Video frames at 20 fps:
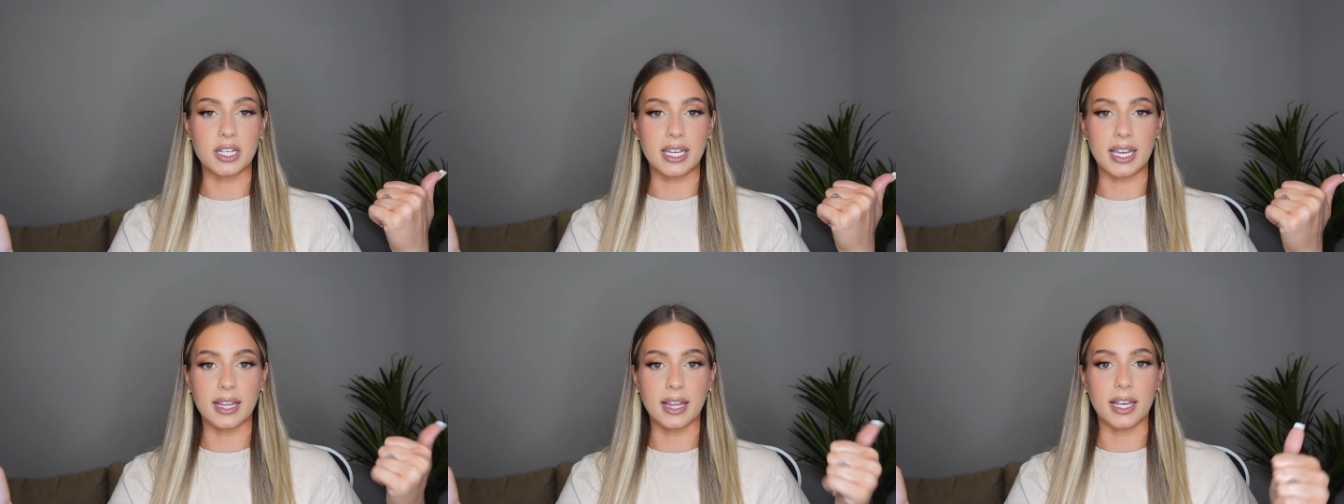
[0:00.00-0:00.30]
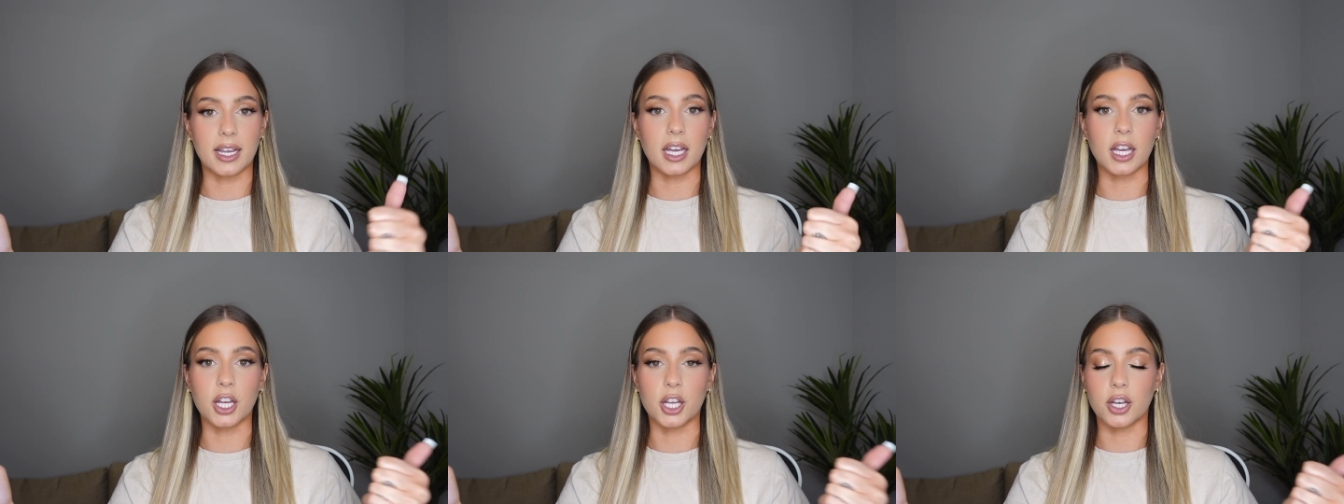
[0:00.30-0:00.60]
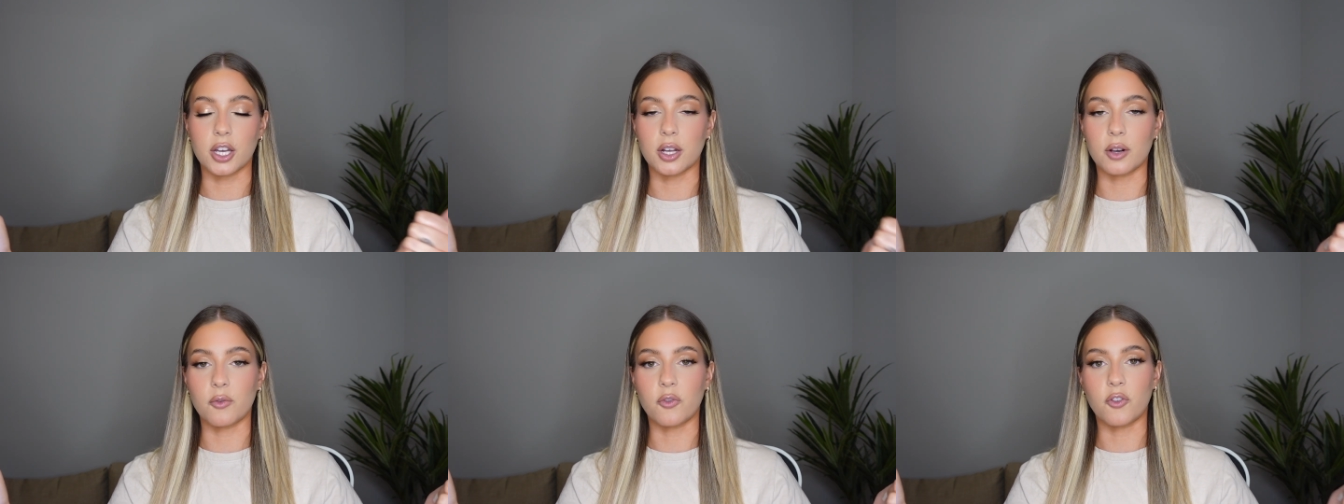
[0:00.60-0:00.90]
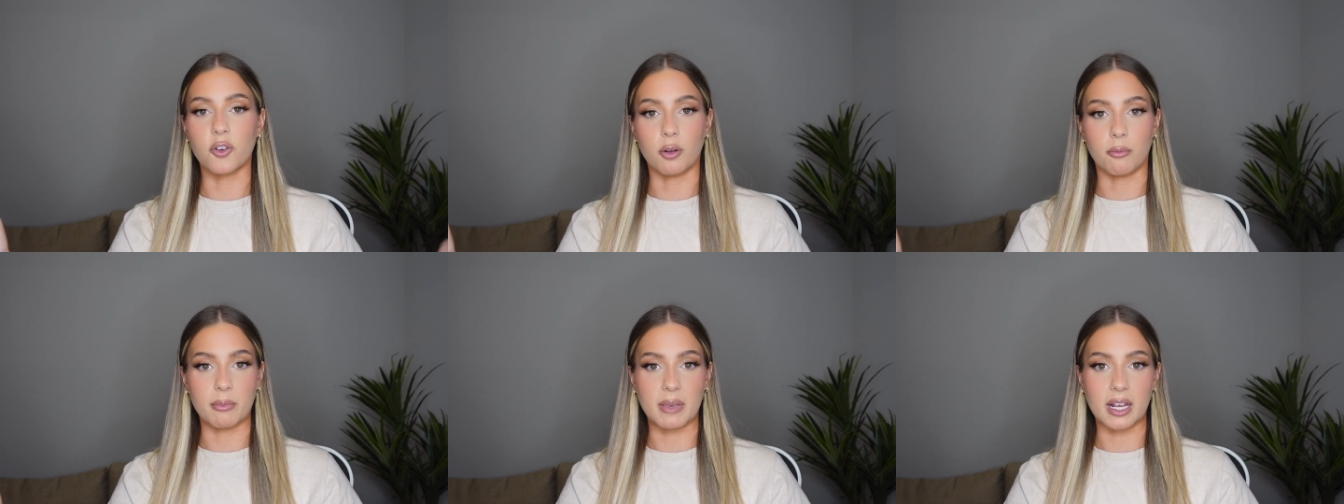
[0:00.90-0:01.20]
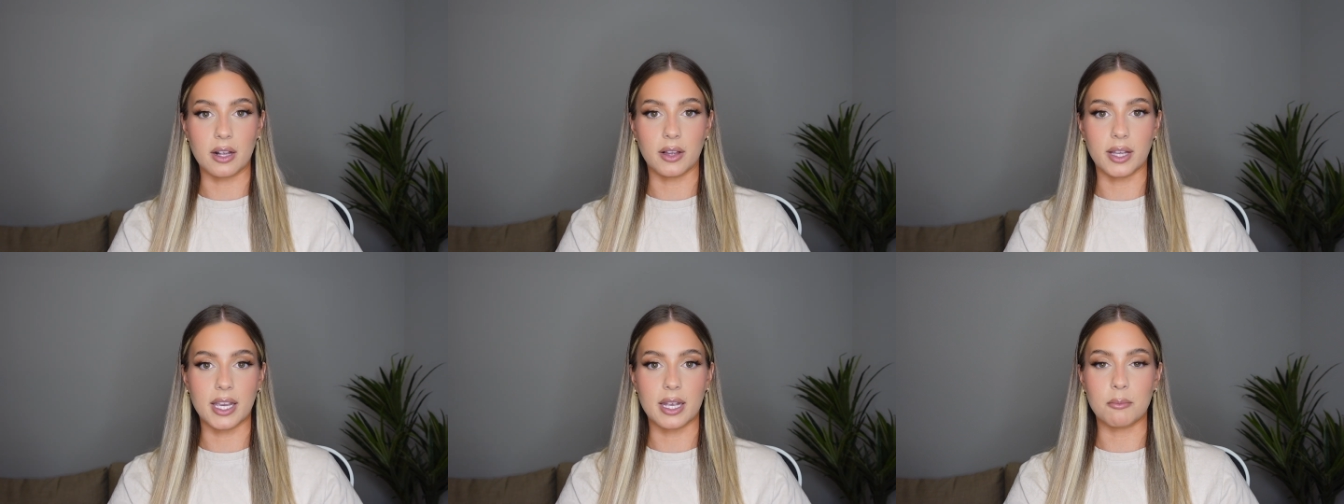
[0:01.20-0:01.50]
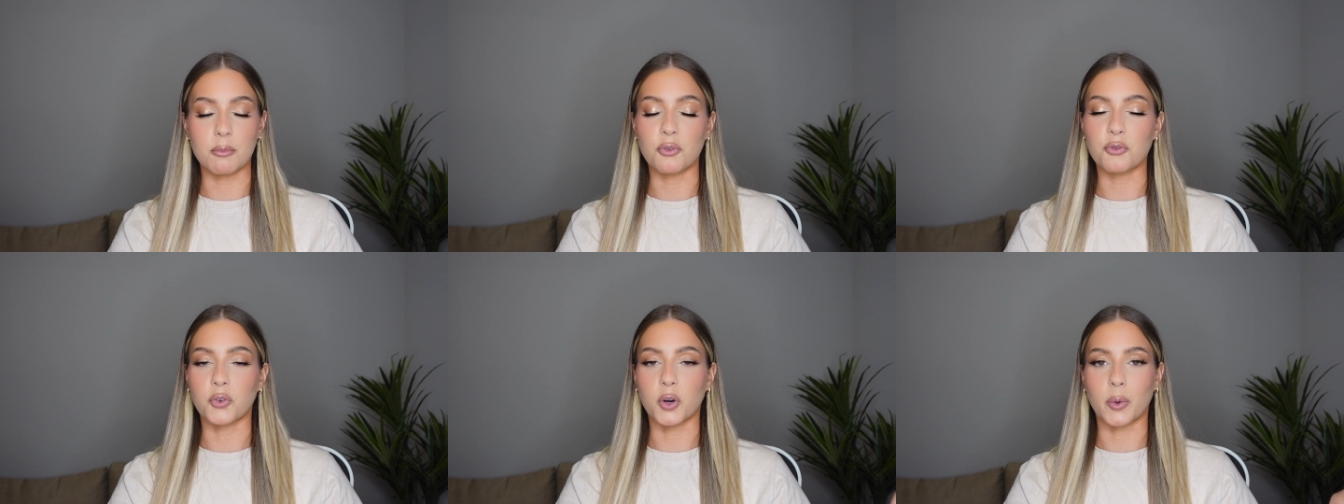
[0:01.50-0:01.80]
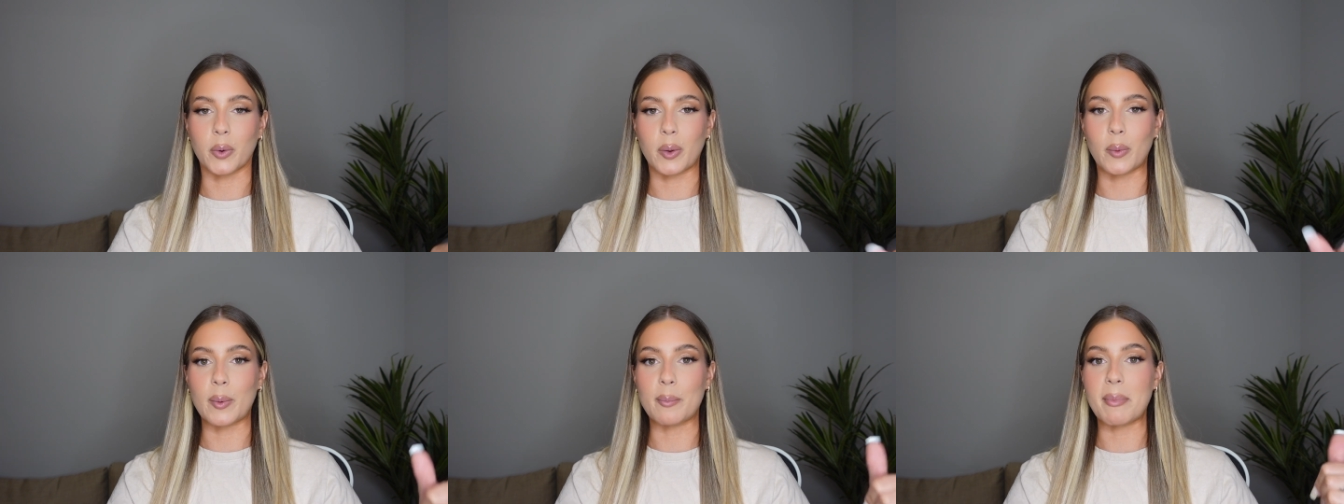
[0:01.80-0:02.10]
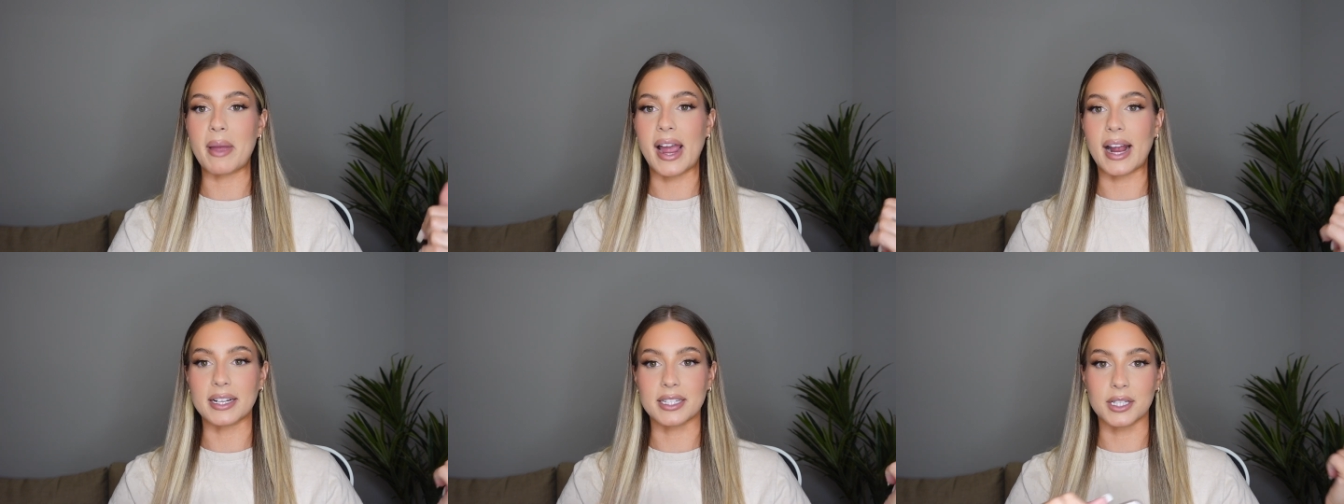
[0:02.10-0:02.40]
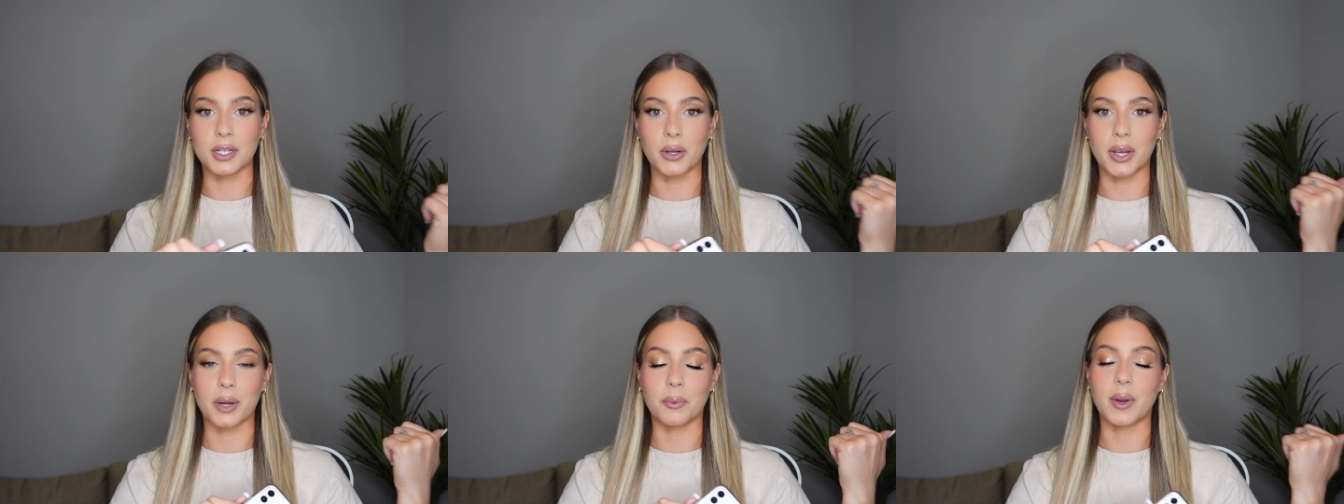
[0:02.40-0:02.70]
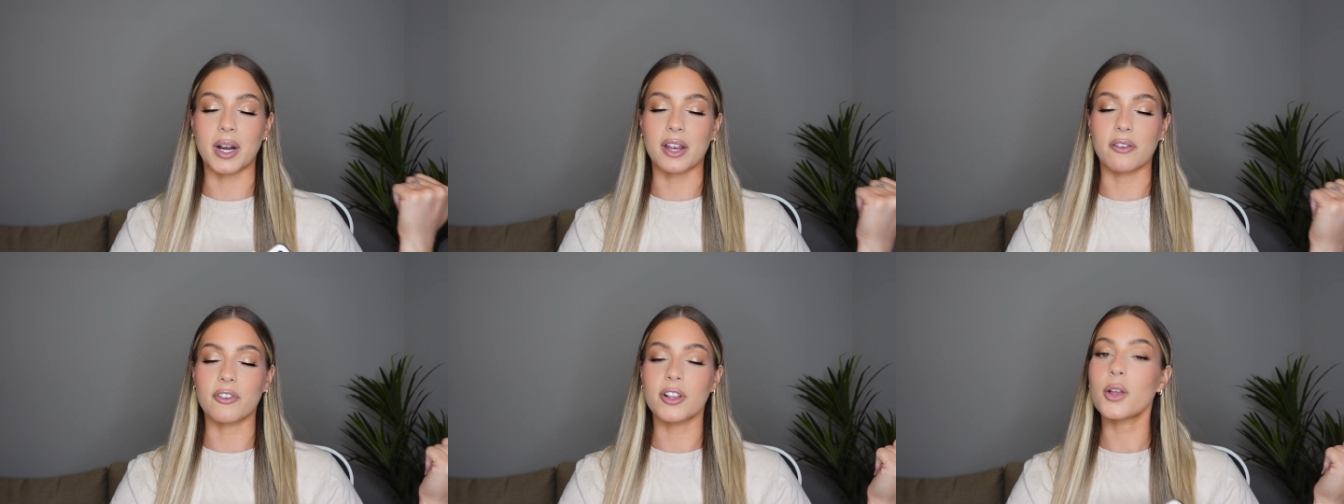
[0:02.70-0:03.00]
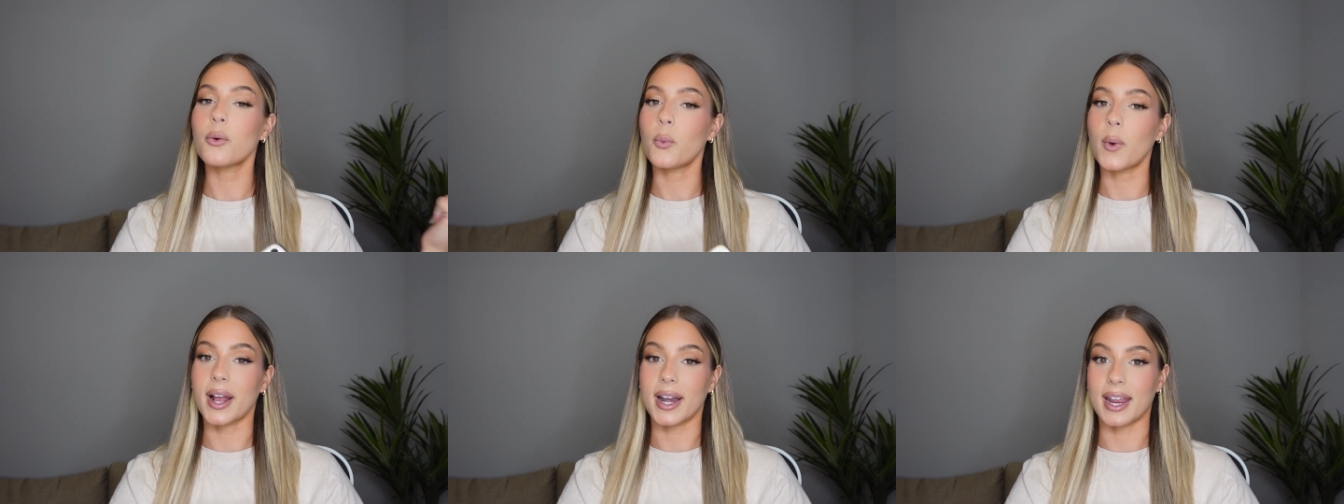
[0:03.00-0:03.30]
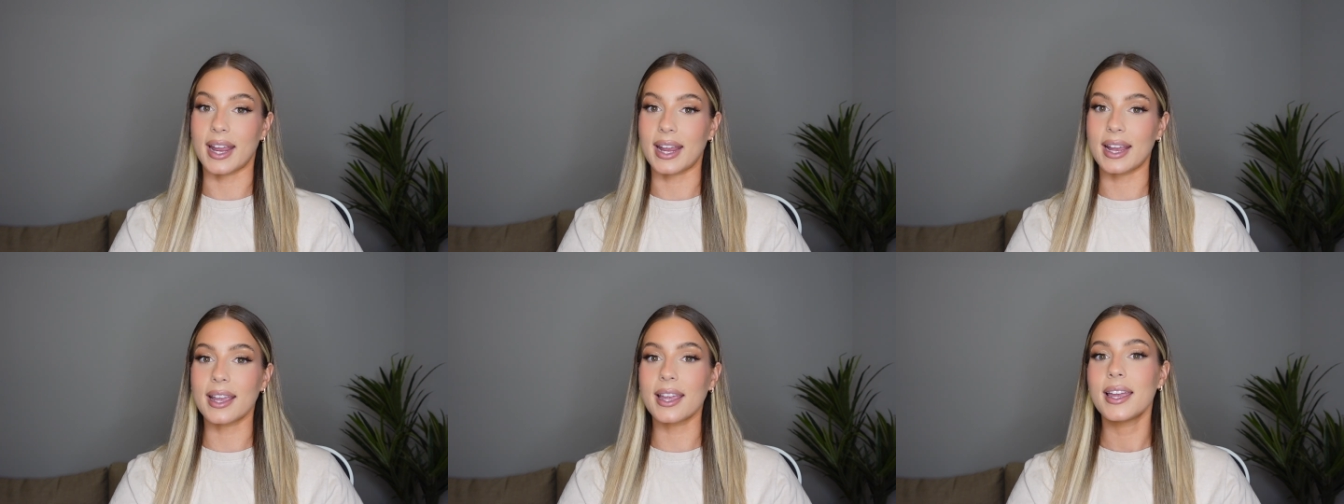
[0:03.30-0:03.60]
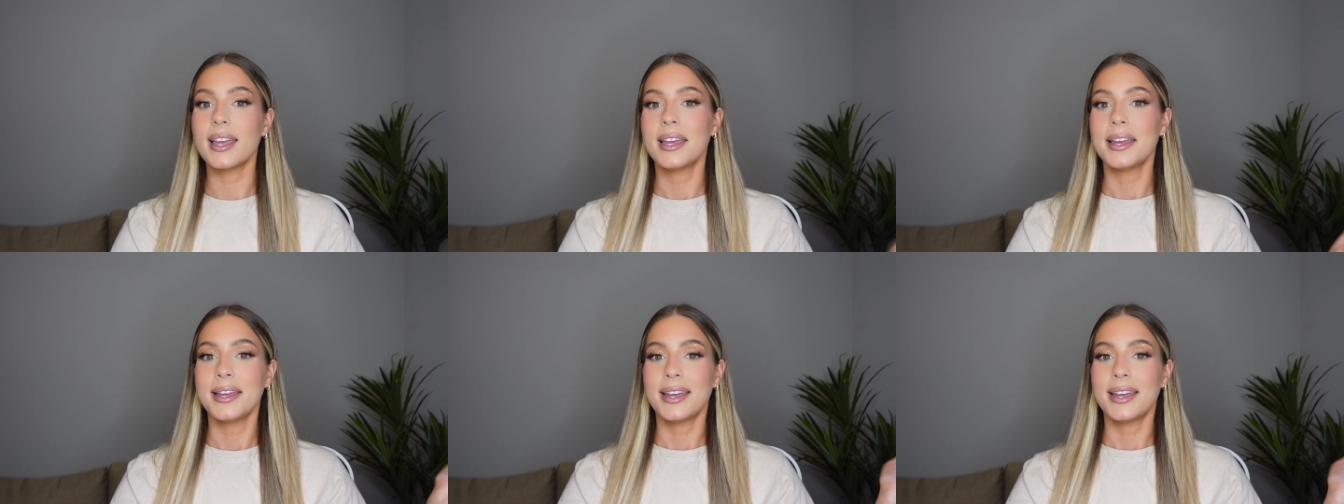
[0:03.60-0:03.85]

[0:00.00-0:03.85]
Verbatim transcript: get like a good full meal in before we went back to go get ready for the wedding